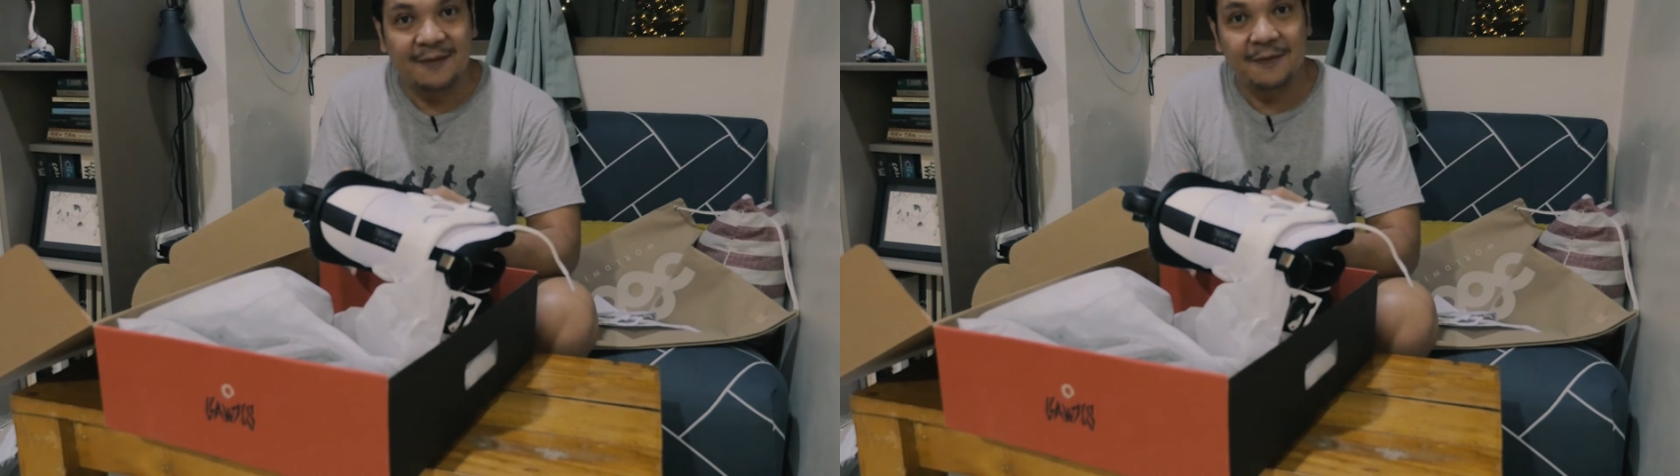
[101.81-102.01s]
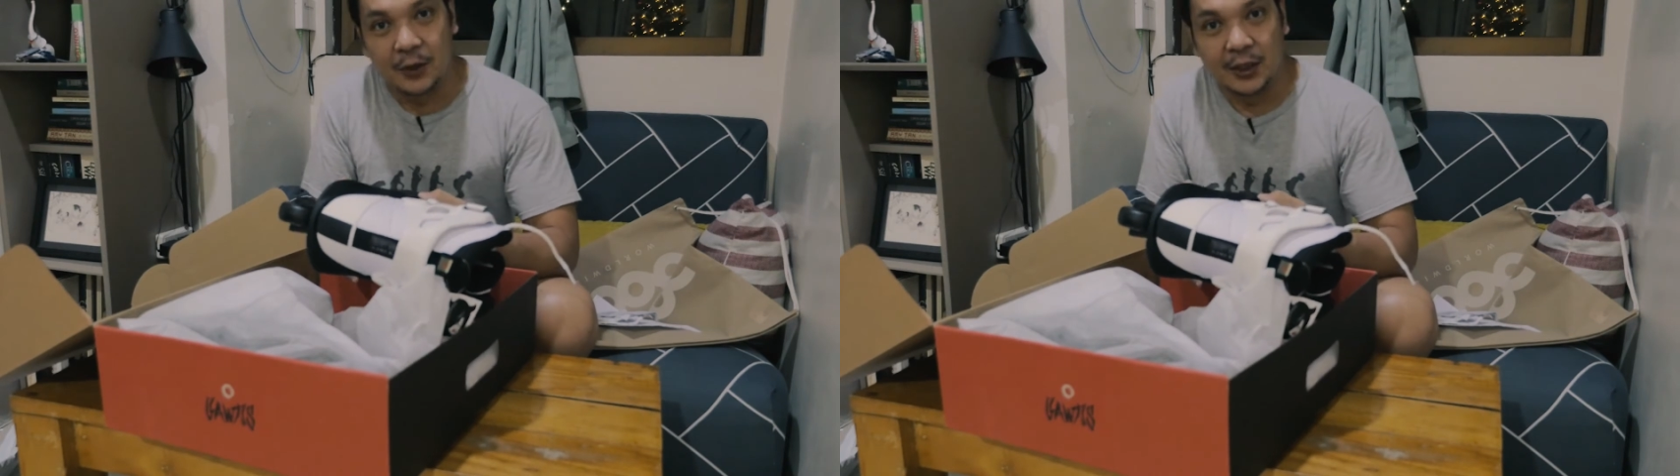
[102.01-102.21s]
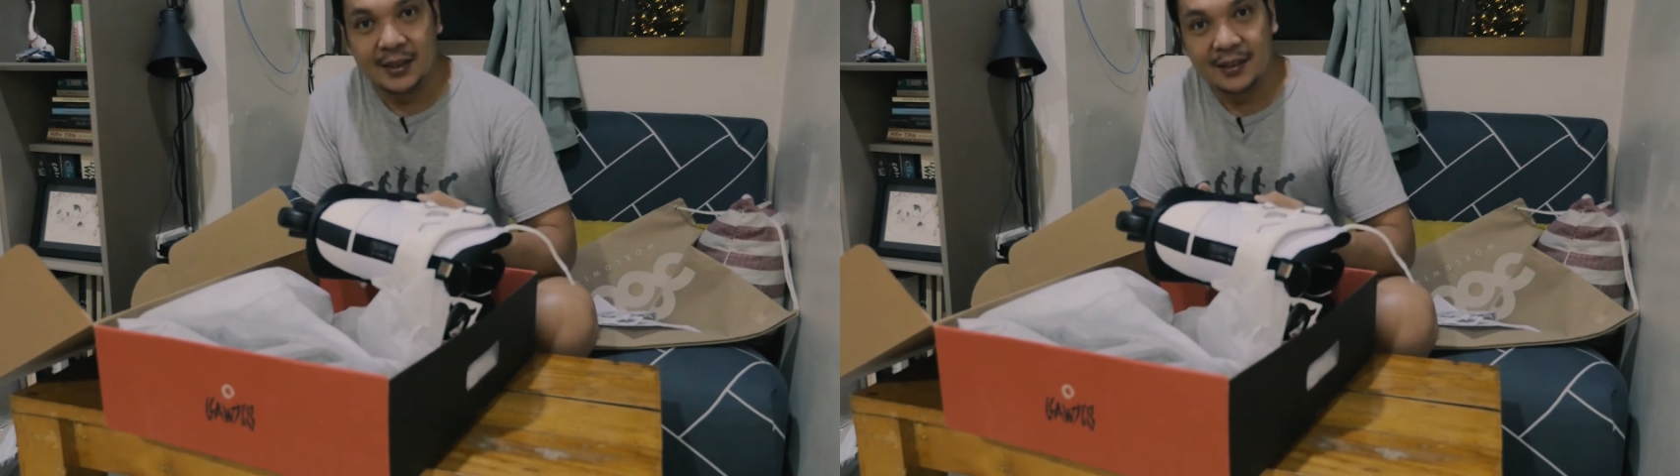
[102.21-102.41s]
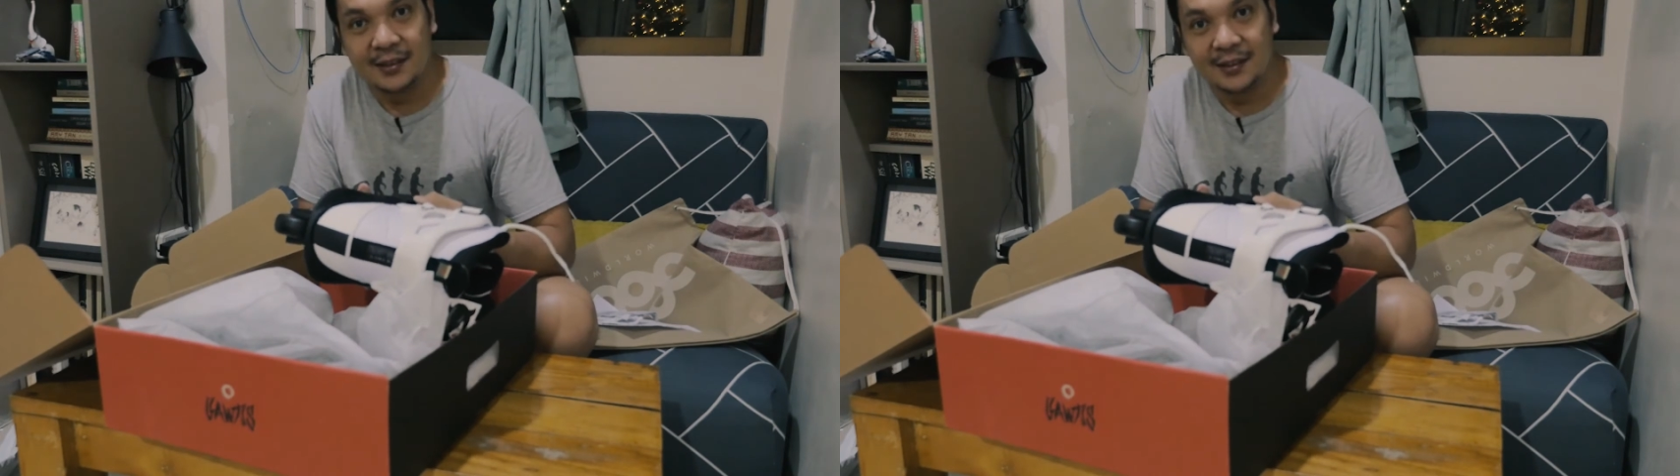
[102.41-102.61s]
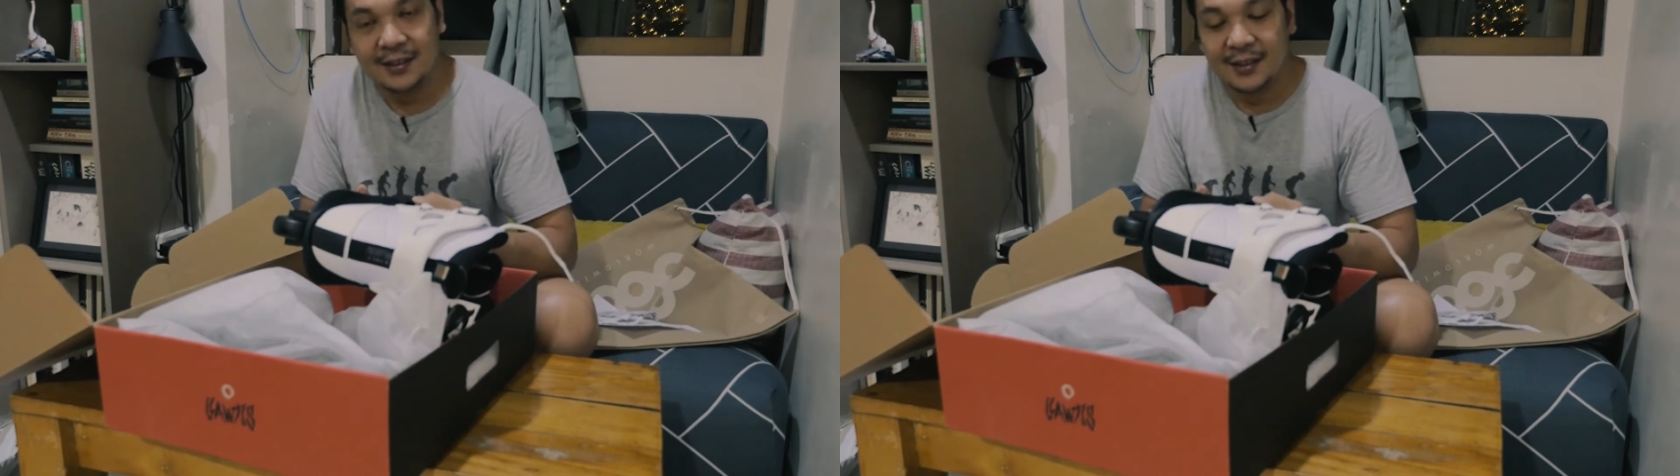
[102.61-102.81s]
foot,
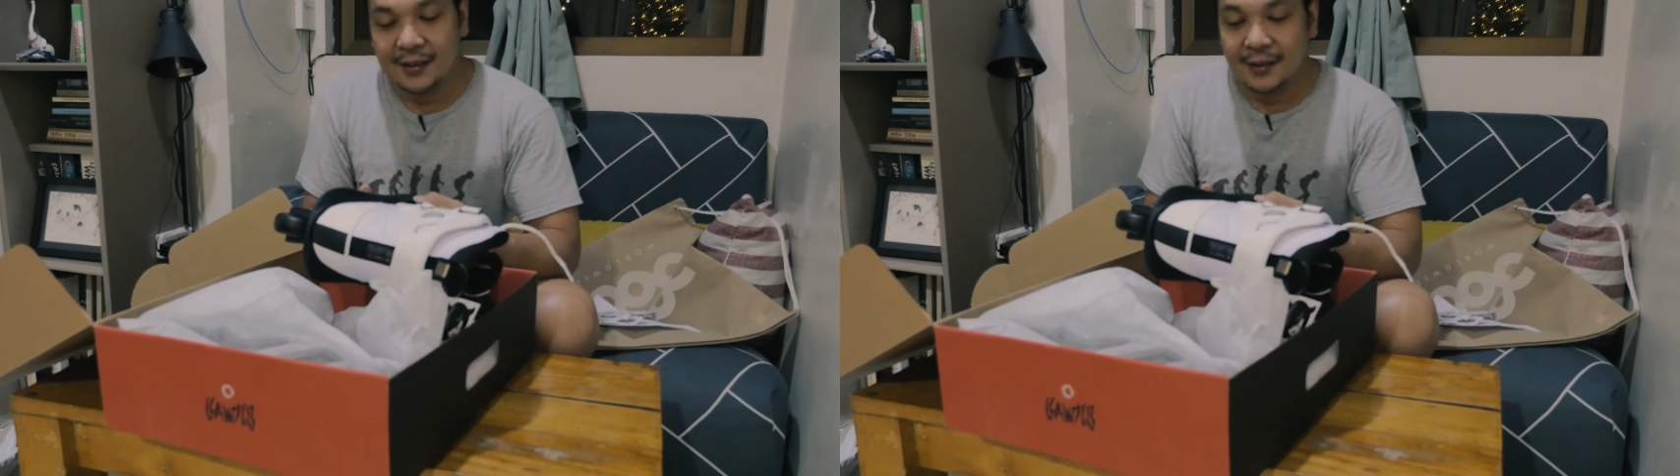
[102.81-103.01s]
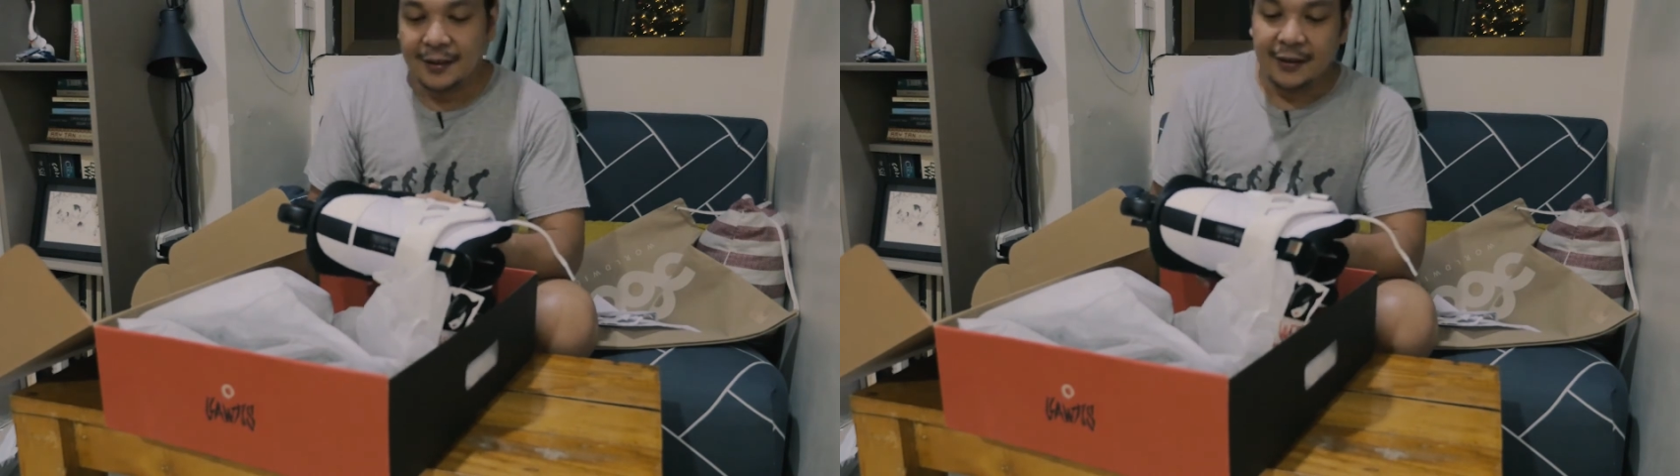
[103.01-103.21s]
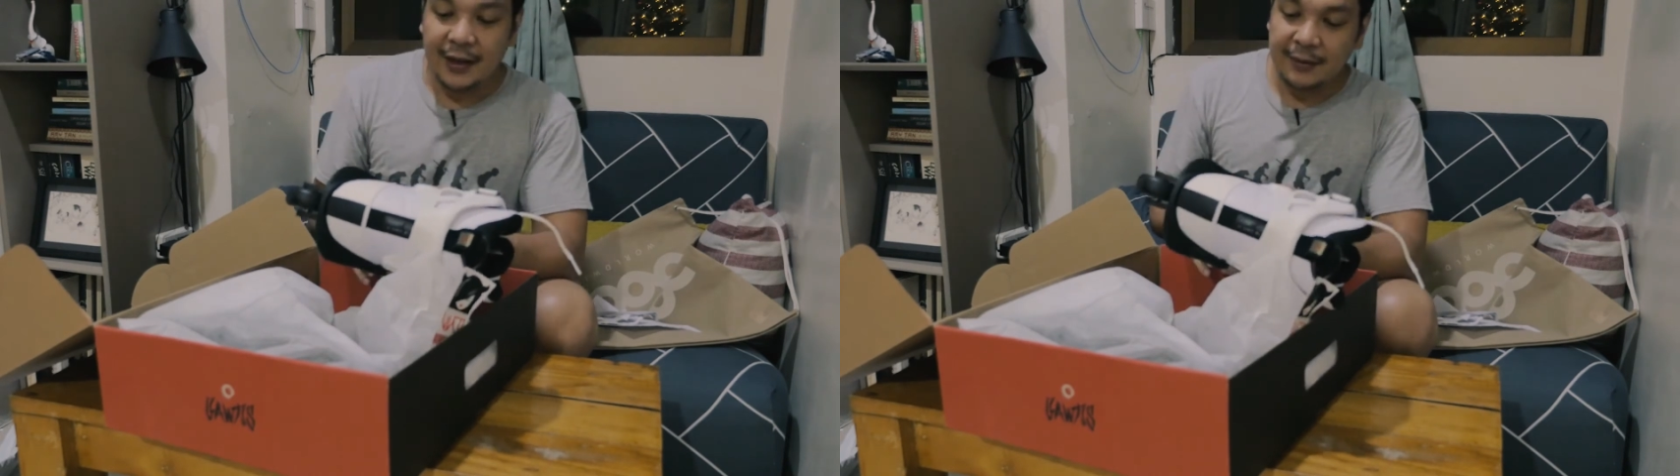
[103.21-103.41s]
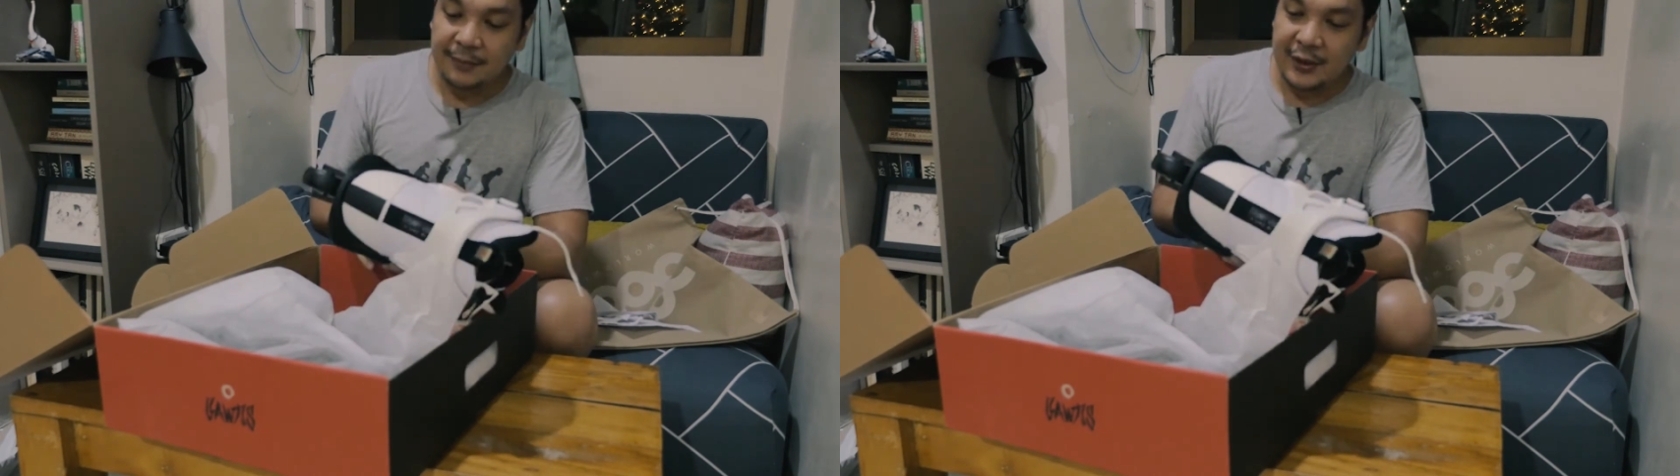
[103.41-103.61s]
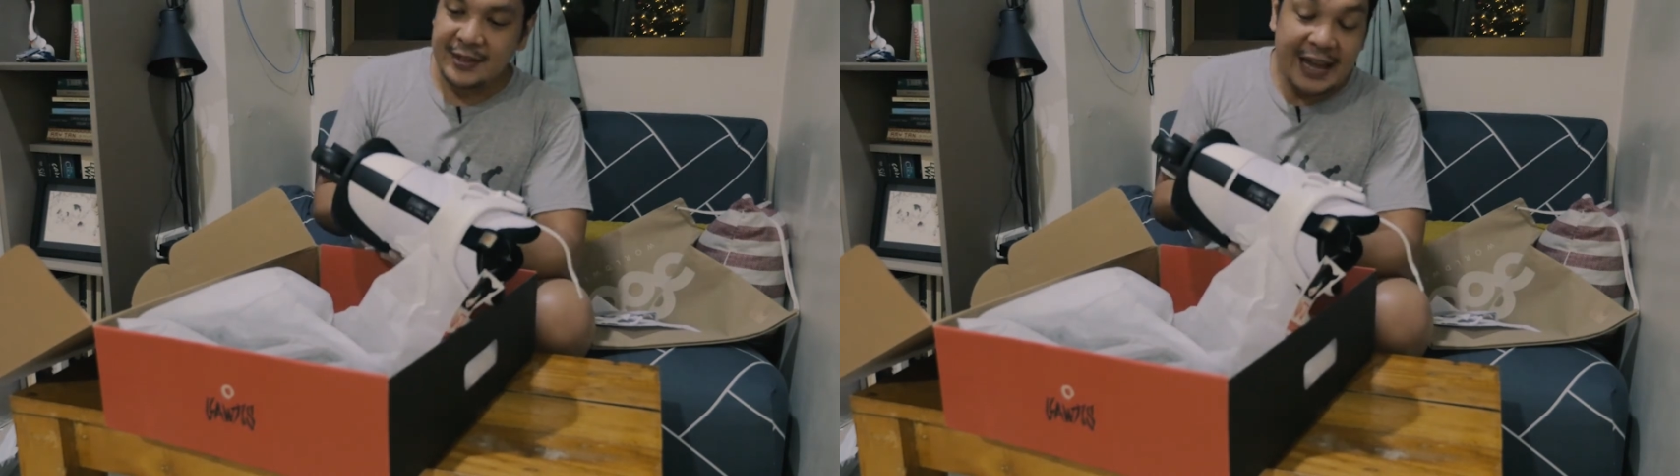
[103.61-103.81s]
right?
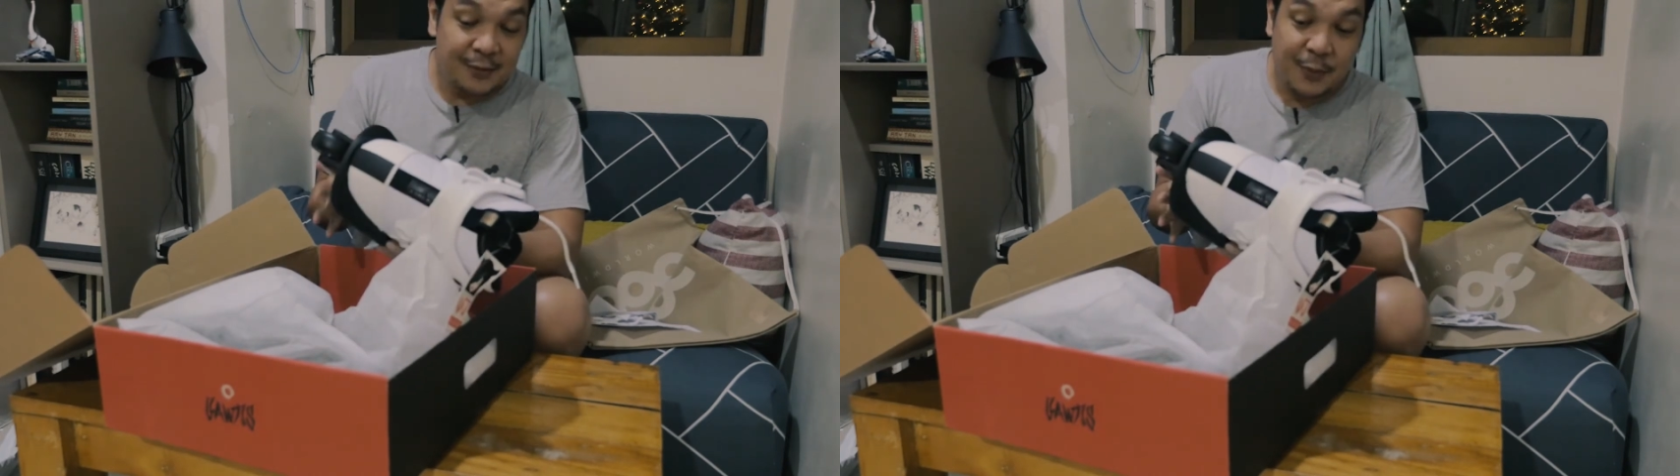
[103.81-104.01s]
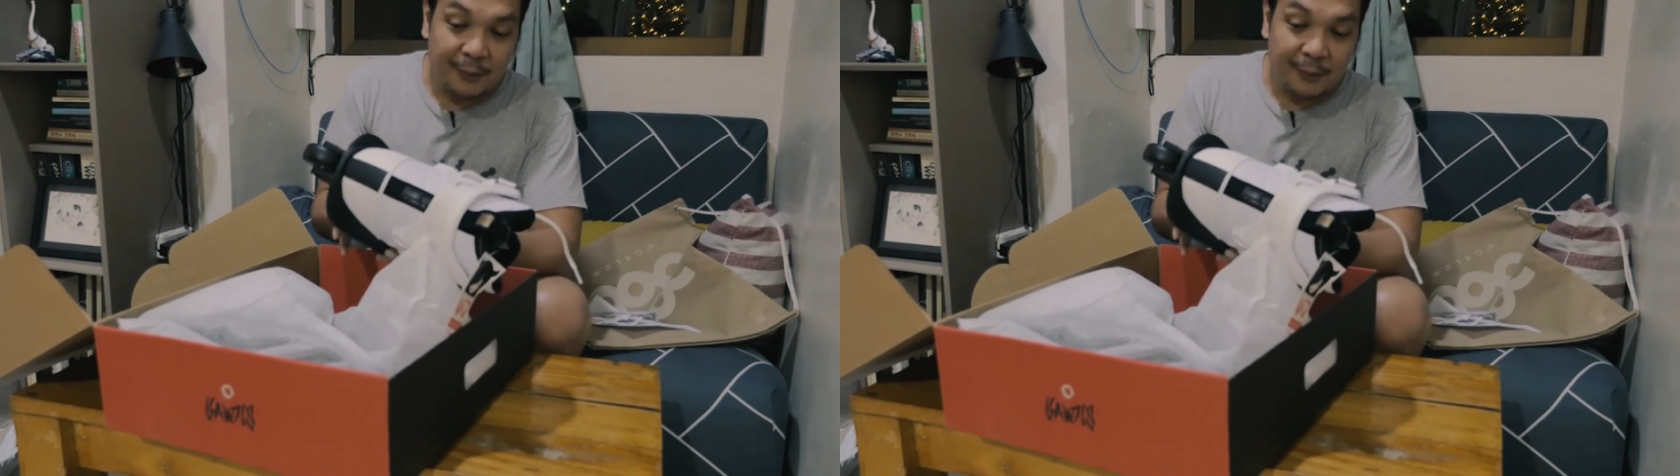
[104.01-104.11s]
Because that's my